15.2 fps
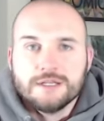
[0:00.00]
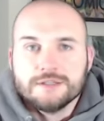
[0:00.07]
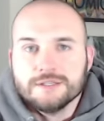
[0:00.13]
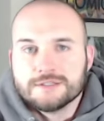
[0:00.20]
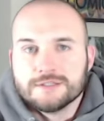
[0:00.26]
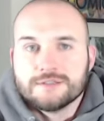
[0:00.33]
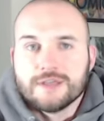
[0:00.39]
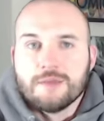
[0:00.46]

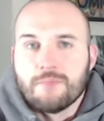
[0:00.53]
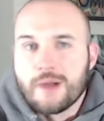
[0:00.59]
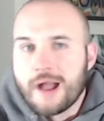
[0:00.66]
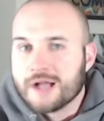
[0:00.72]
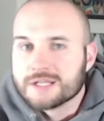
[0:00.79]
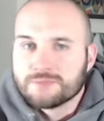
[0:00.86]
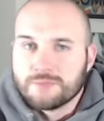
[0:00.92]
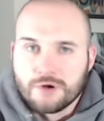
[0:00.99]
This is a
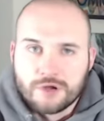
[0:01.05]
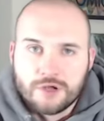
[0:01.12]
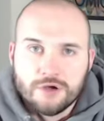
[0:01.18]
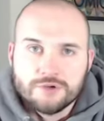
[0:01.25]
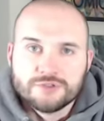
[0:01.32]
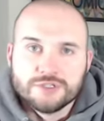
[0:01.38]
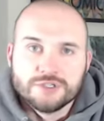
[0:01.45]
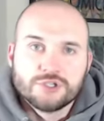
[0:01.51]
basketball
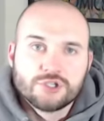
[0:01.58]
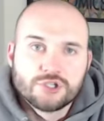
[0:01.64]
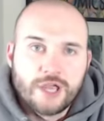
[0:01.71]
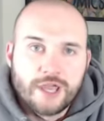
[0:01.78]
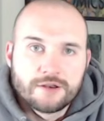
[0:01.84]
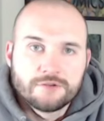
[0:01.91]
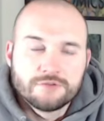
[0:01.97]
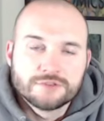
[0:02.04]
coaching
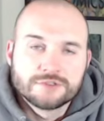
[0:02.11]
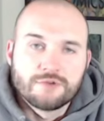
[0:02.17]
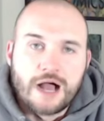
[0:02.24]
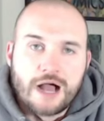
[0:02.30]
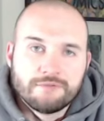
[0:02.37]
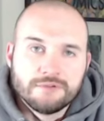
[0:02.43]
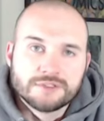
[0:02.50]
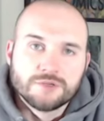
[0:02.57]
channel, so
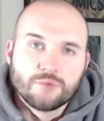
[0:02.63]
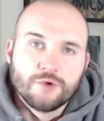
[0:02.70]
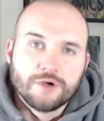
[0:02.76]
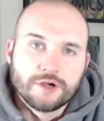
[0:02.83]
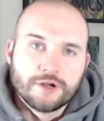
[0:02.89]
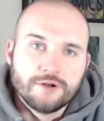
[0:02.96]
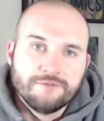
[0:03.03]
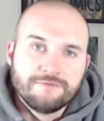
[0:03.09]
obviously
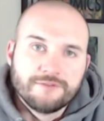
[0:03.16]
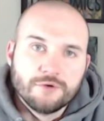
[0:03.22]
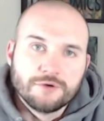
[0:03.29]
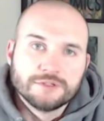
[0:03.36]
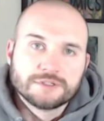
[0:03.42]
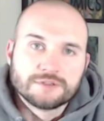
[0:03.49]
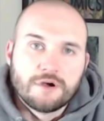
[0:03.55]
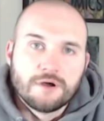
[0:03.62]
we're going to
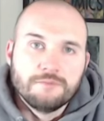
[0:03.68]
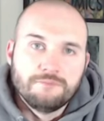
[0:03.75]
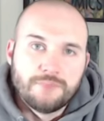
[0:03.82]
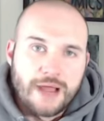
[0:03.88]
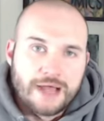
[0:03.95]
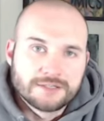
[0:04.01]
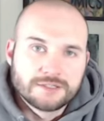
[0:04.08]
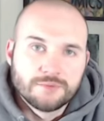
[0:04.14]
focus on
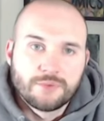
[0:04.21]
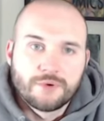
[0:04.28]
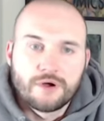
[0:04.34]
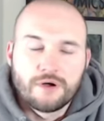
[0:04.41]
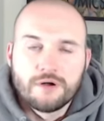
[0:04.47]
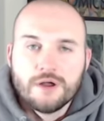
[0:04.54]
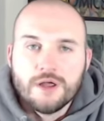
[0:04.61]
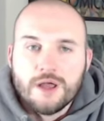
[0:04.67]

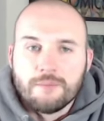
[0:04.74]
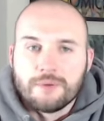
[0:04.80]
basketball,